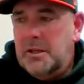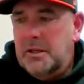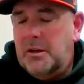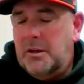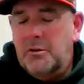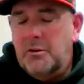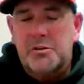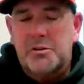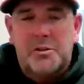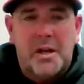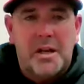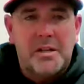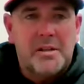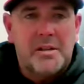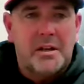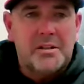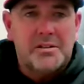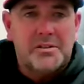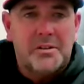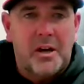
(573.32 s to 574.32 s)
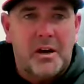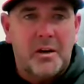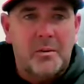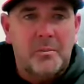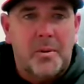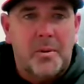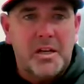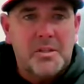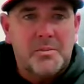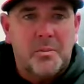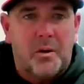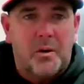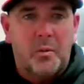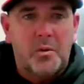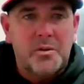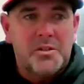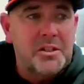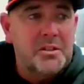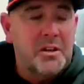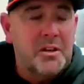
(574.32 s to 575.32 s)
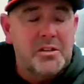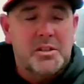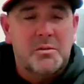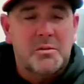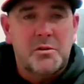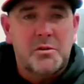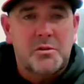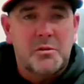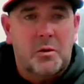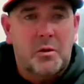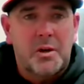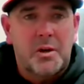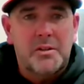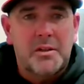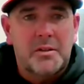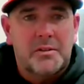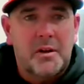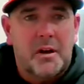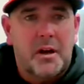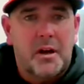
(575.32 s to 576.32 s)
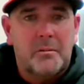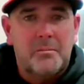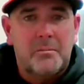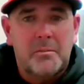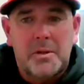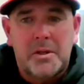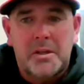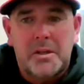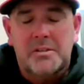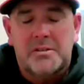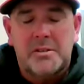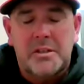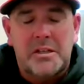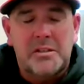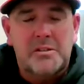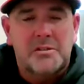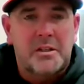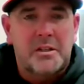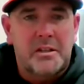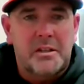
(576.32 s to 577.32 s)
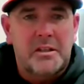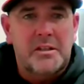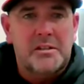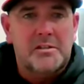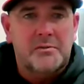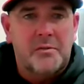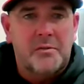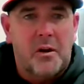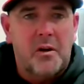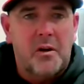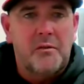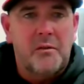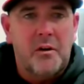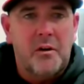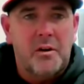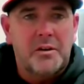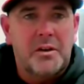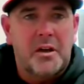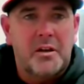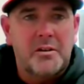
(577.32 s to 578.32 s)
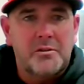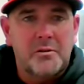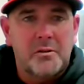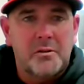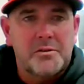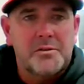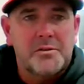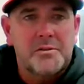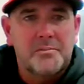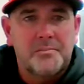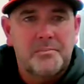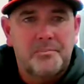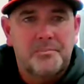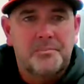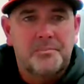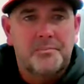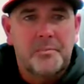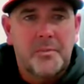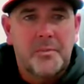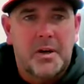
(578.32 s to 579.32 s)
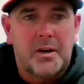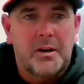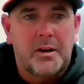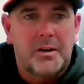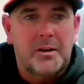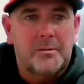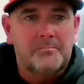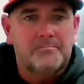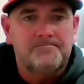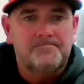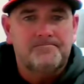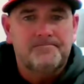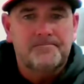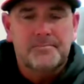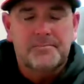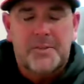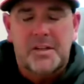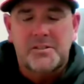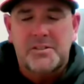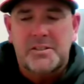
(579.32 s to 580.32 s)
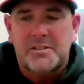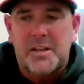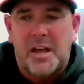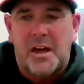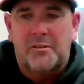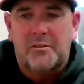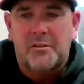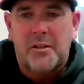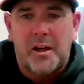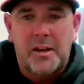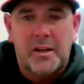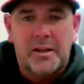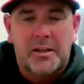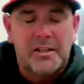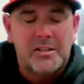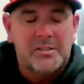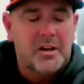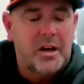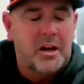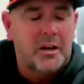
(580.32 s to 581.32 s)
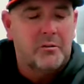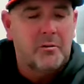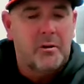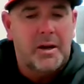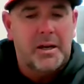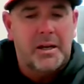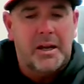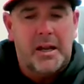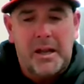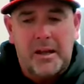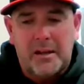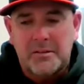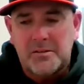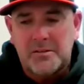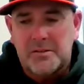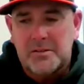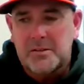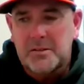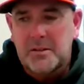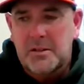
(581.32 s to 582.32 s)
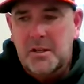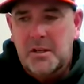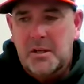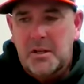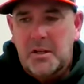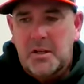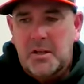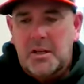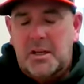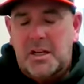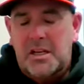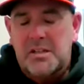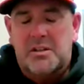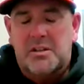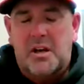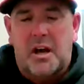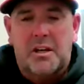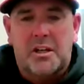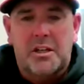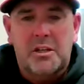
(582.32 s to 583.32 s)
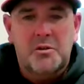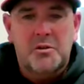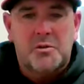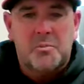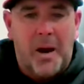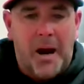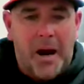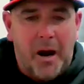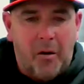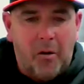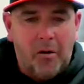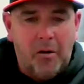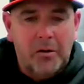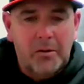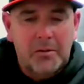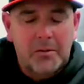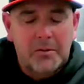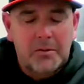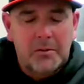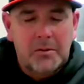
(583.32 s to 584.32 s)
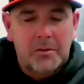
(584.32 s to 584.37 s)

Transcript: and understands how to stay on a baseball, which he does the majority of the time, he's very, very dangerous. Because he's athletic, he's got great hands, he's got huge power.